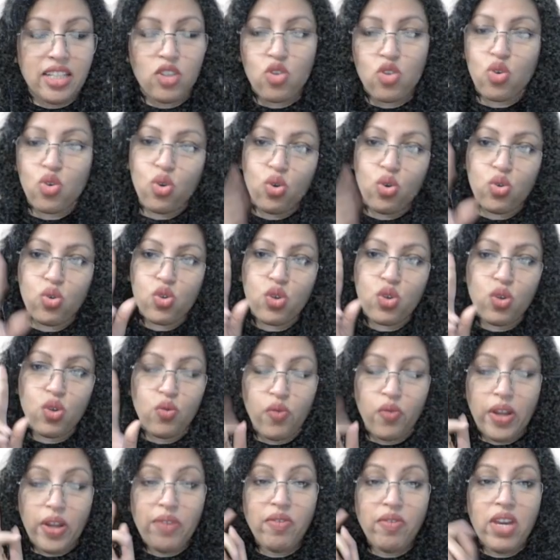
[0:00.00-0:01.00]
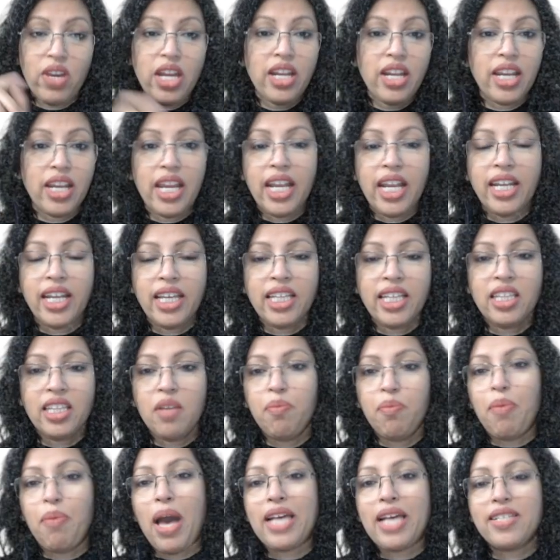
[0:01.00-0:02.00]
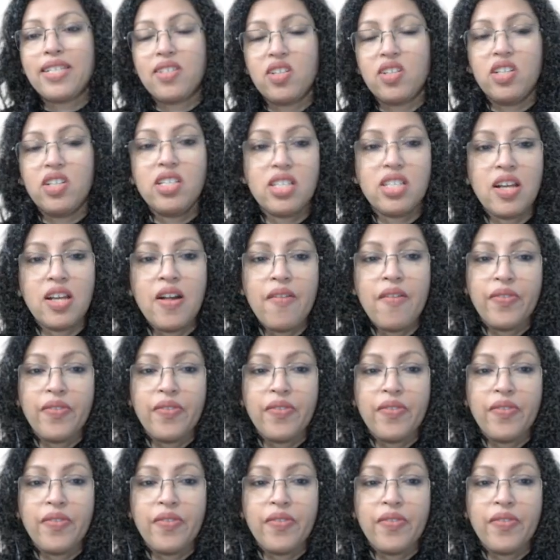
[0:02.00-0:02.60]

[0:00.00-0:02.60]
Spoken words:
So when we are reading the passage,